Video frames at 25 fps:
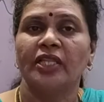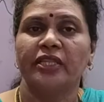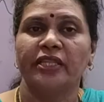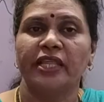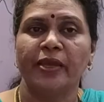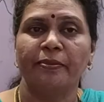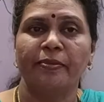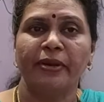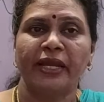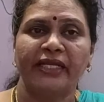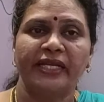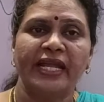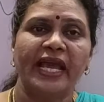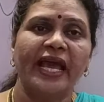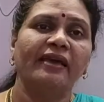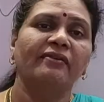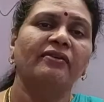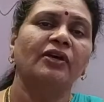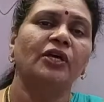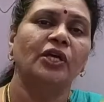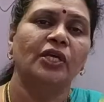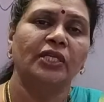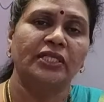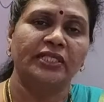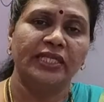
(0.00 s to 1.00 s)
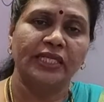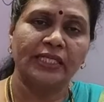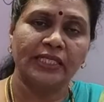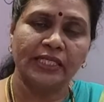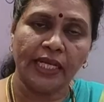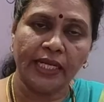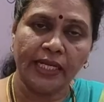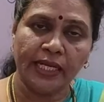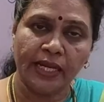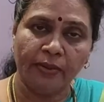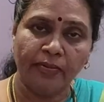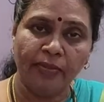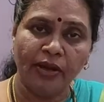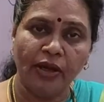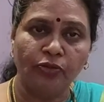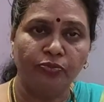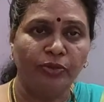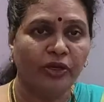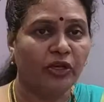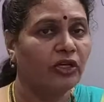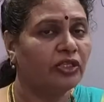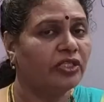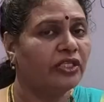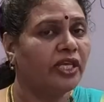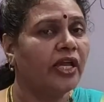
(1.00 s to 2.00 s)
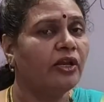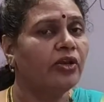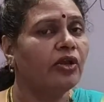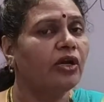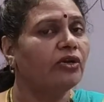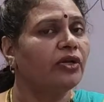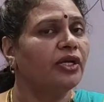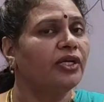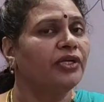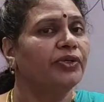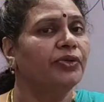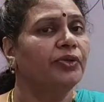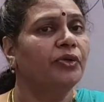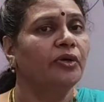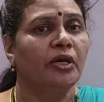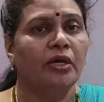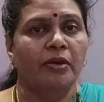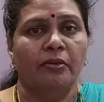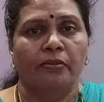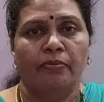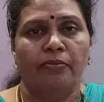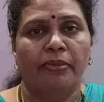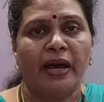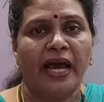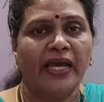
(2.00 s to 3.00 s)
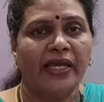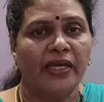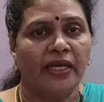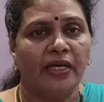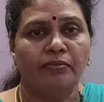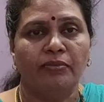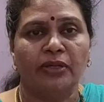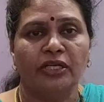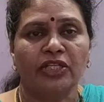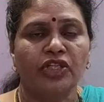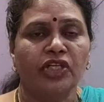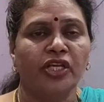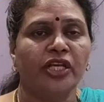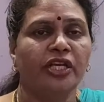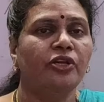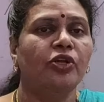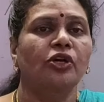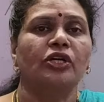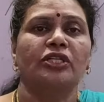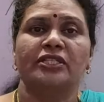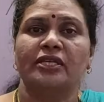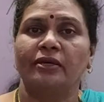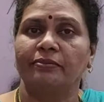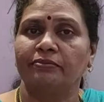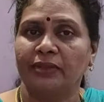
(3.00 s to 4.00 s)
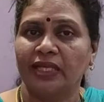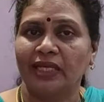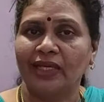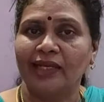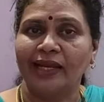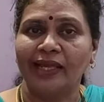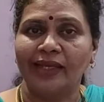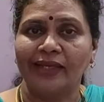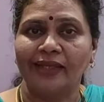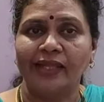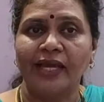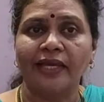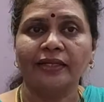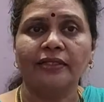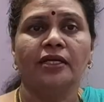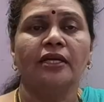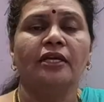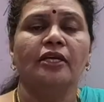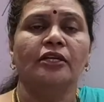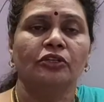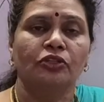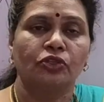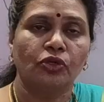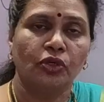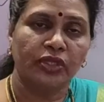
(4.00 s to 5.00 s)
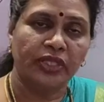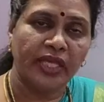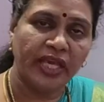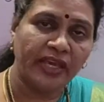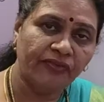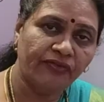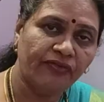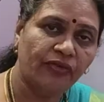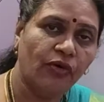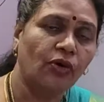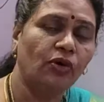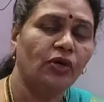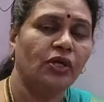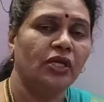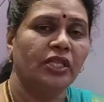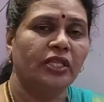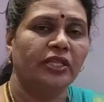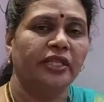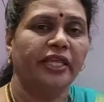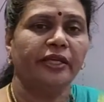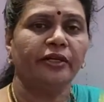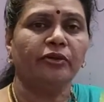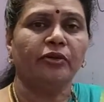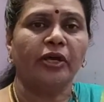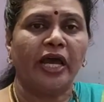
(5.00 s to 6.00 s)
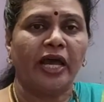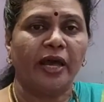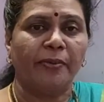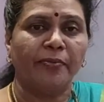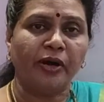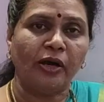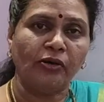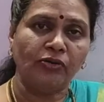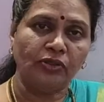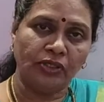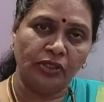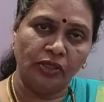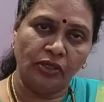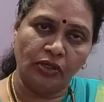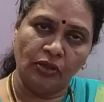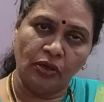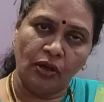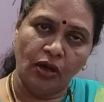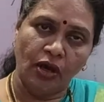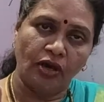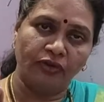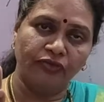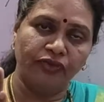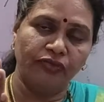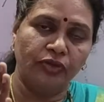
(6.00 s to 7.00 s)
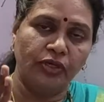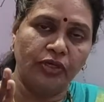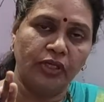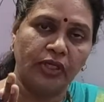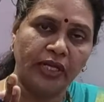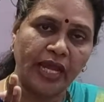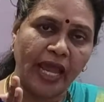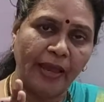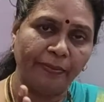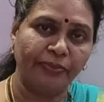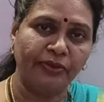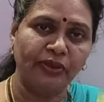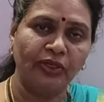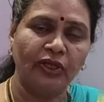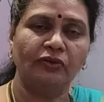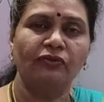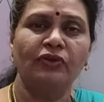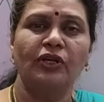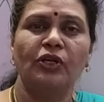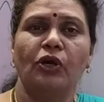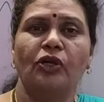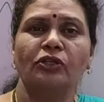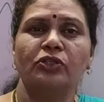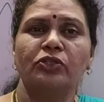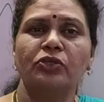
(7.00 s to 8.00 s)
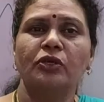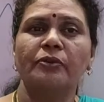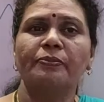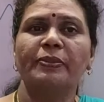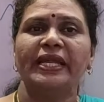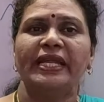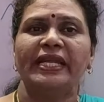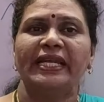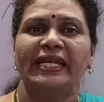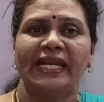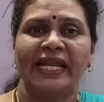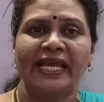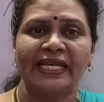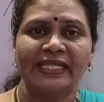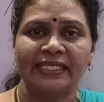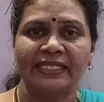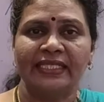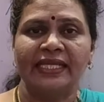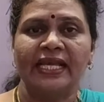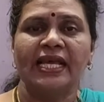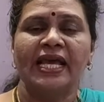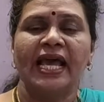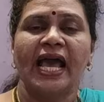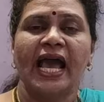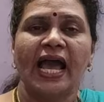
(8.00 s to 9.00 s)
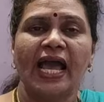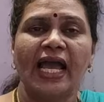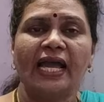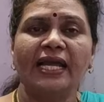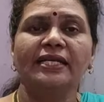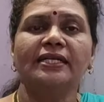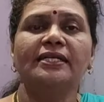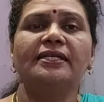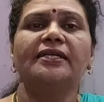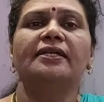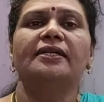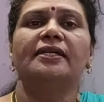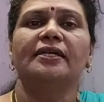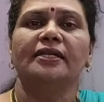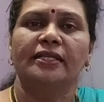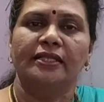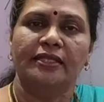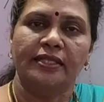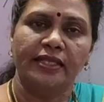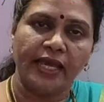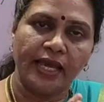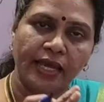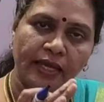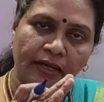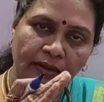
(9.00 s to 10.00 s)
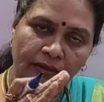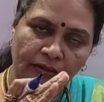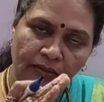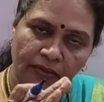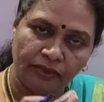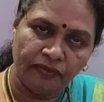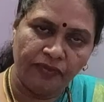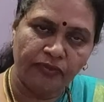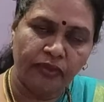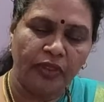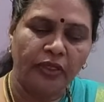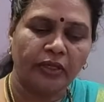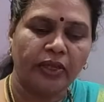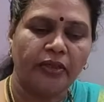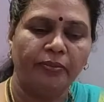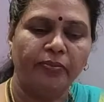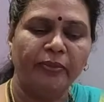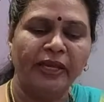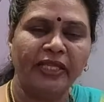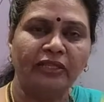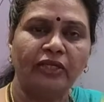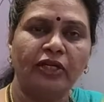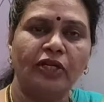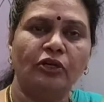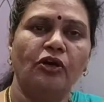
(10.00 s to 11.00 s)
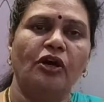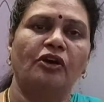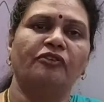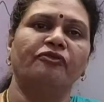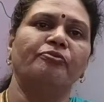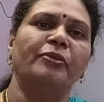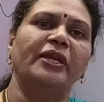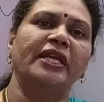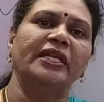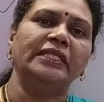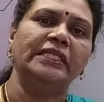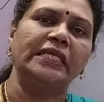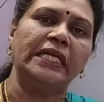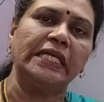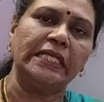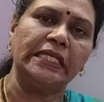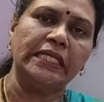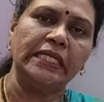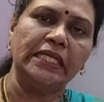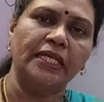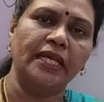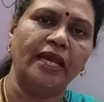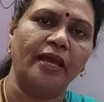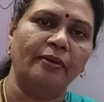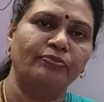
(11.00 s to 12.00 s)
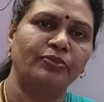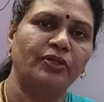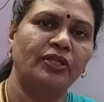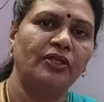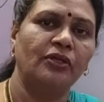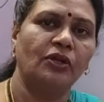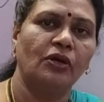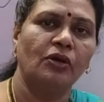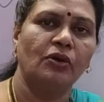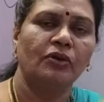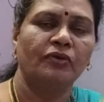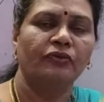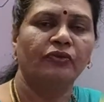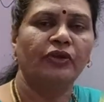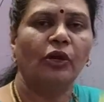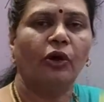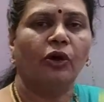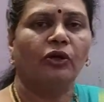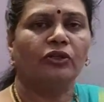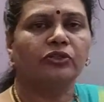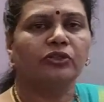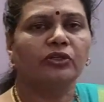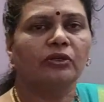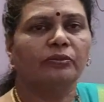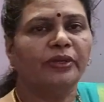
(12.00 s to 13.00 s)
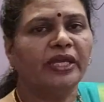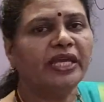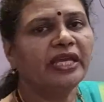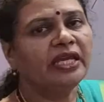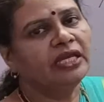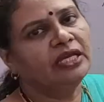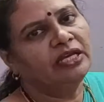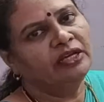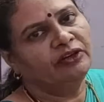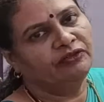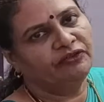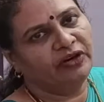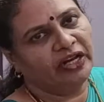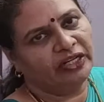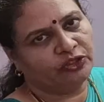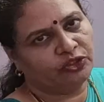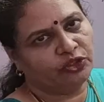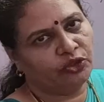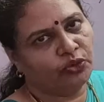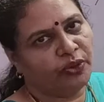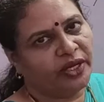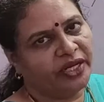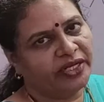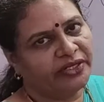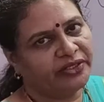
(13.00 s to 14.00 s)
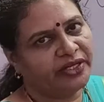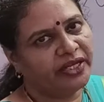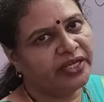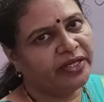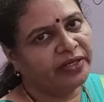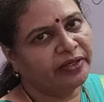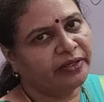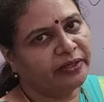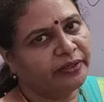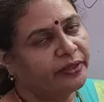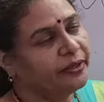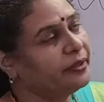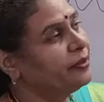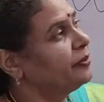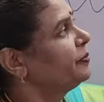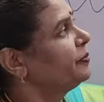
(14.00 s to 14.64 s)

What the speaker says: They might have just an amount because they are not going to buy a machine or something like that. So therefore, the amount of capital will also be less, and their method of maintaining capital will also be fluctuating.